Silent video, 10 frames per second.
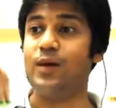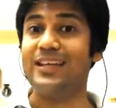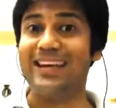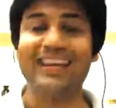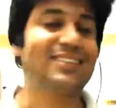
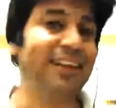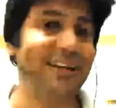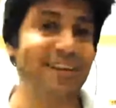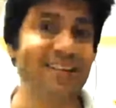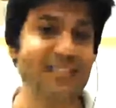next character
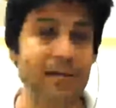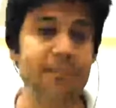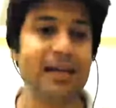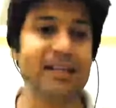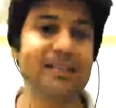is same.
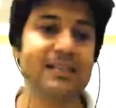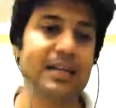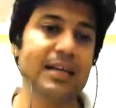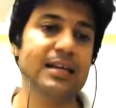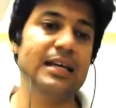It
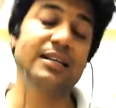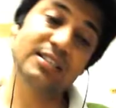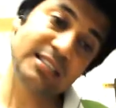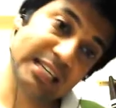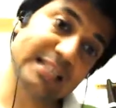
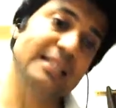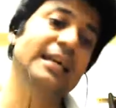sees